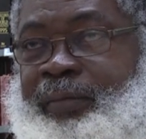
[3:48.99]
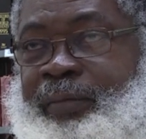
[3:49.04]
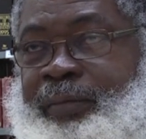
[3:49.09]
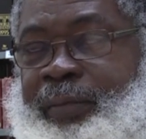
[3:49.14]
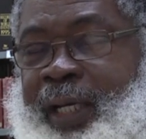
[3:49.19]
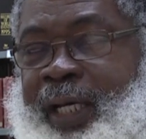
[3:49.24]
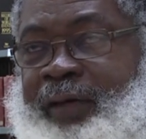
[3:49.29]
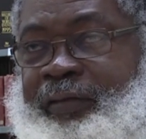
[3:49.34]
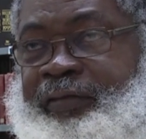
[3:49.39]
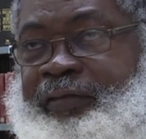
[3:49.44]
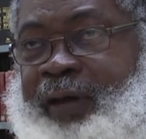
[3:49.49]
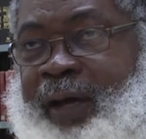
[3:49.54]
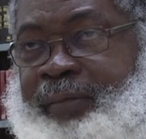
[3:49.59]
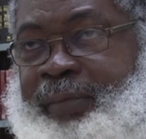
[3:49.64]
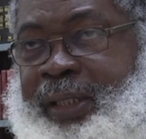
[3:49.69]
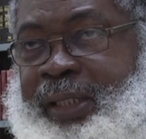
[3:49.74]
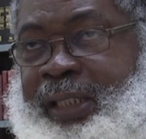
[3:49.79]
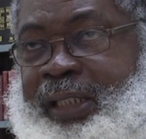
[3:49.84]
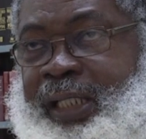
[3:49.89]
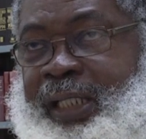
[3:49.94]
My
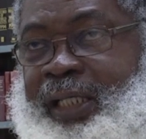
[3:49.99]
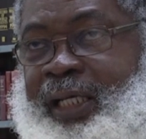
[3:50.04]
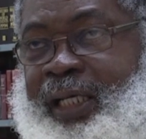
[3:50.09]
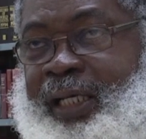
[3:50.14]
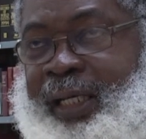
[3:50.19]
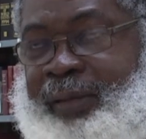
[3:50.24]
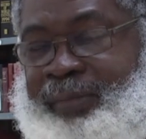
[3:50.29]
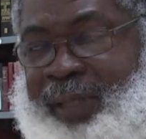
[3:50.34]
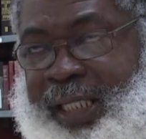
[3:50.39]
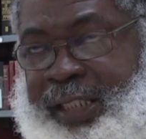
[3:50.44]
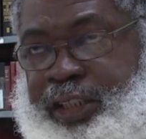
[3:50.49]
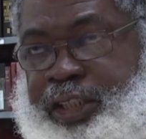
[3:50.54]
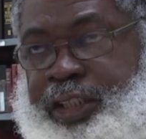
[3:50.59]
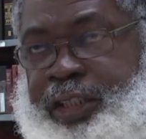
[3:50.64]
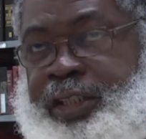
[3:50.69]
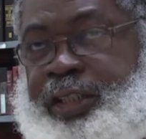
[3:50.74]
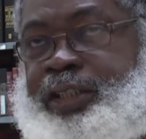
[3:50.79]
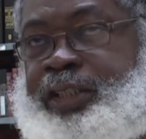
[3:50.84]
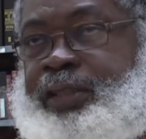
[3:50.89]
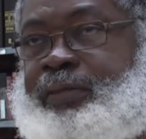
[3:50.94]
family and my
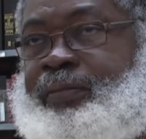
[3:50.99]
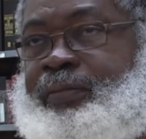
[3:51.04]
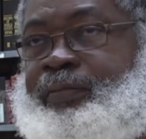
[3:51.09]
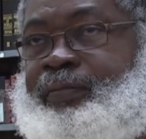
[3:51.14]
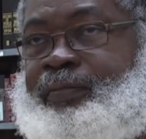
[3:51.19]
church.